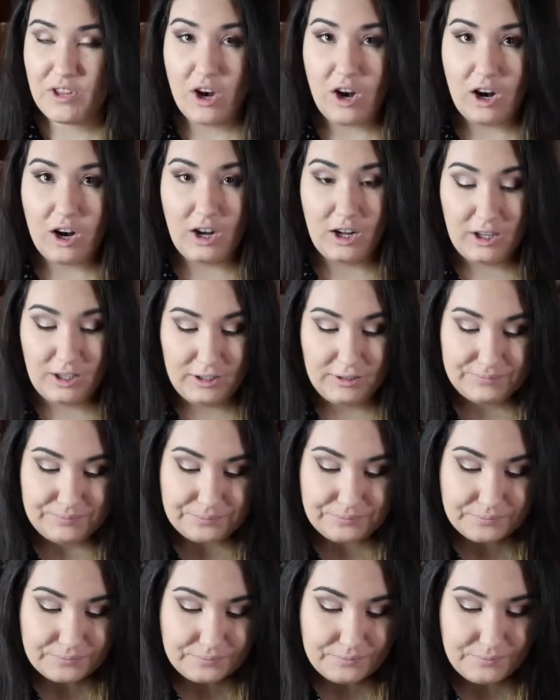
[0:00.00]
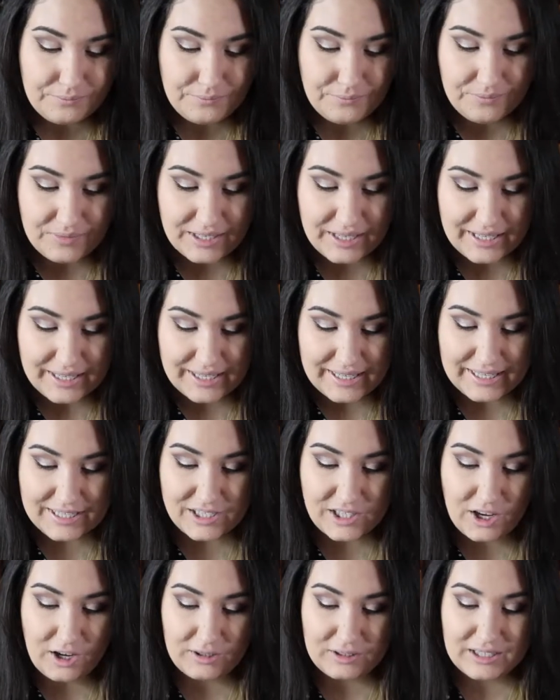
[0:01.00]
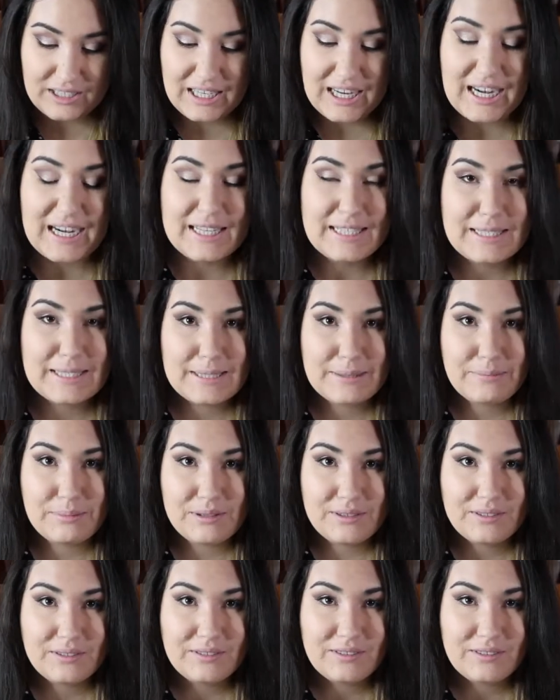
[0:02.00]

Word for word: haul is called Cusp.